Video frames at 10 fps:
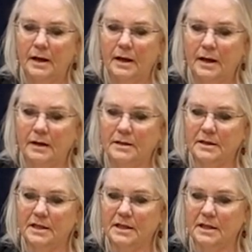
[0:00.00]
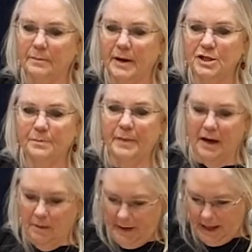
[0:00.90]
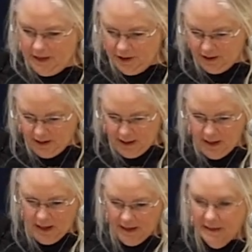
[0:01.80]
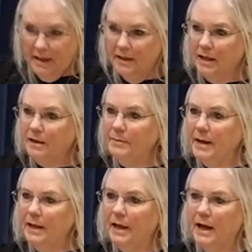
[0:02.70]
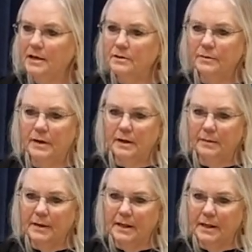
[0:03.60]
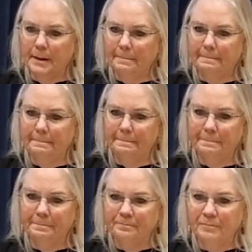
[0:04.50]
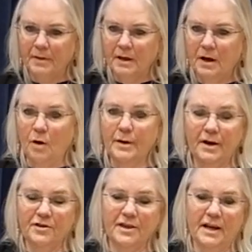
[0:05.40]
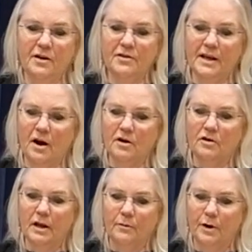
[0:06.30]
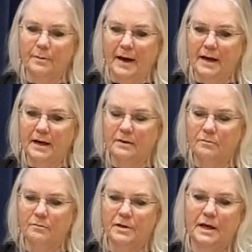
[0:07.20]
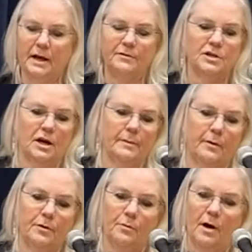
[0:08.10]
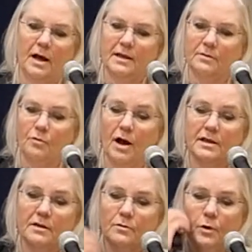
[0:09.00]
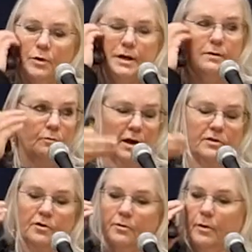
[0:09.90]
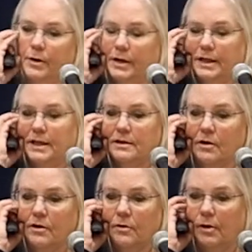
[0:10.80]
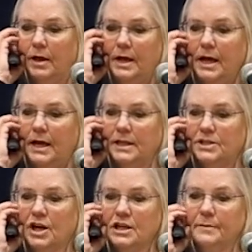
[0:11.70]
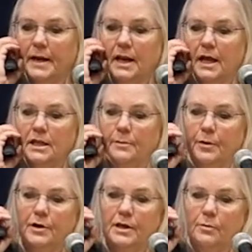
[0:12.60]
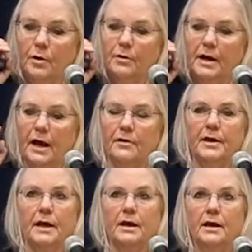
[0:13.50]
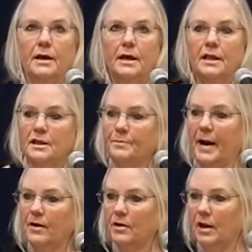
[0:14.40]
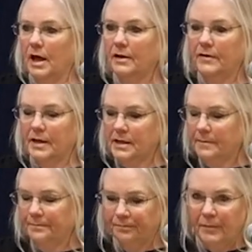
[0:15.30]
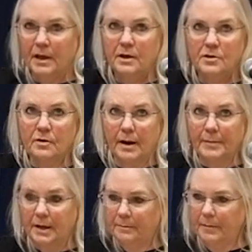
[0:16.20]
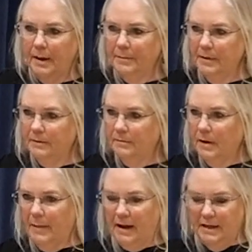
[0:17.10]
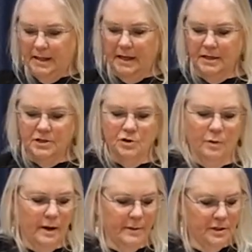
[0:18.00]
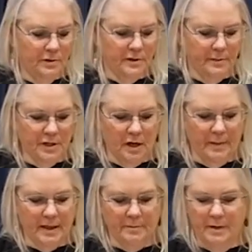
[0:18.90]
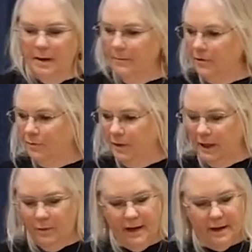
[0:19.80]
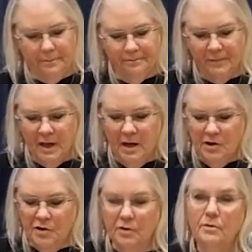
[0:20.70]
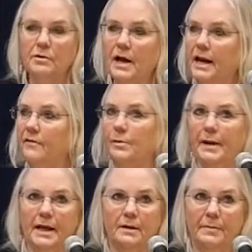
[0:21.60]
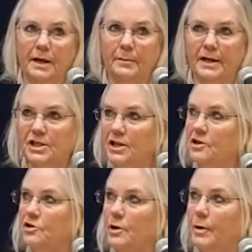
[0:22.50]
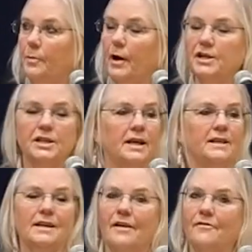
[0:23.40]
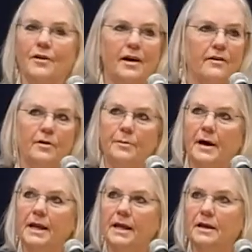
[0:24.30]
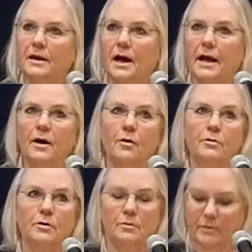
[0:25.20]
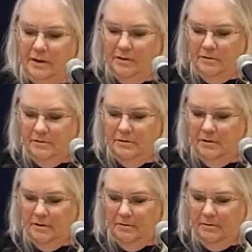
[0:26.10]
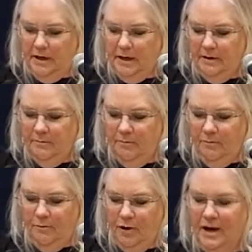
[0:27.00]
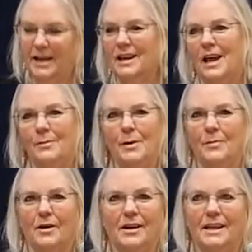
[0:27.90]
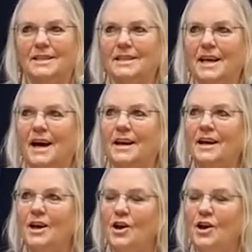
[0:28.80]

And this is a much better page. I think that's my last one. Let me see. Oh, here's the here's the article I wrote about it and that I was talking about with Ross. And Ross is quoted, Ross, you're quoted in this article. And this talks about a lot of the books he wrote and how they inspired a lot of us. So I'm gonna, I'm about at the end. So what I'm gonna do is I'm gonna talk about some numbers really quick. So not everybody could be in my GSOW project. It's not for everybody. I own you once you you uh, work, and a lot of people aren't into that.